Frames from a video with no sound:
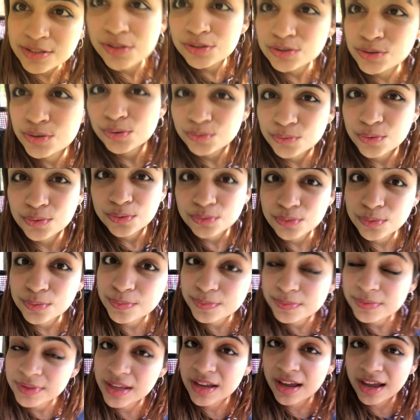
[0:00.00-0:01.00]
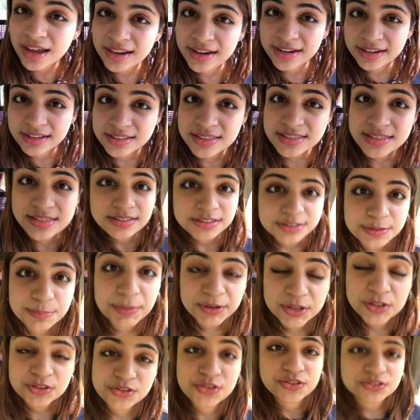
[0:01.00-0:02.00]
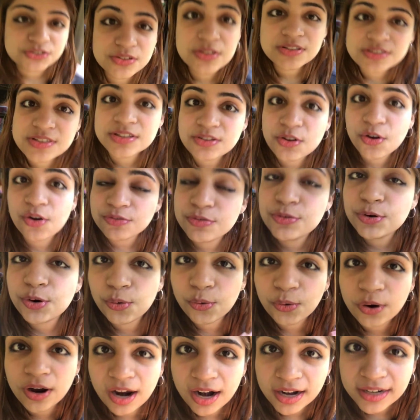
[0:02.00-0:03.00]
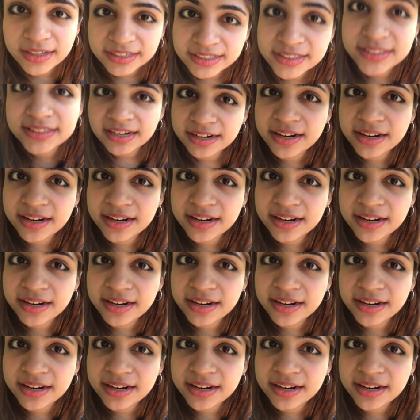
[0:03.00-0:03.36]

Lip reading: So I'll insert pictures of go-karting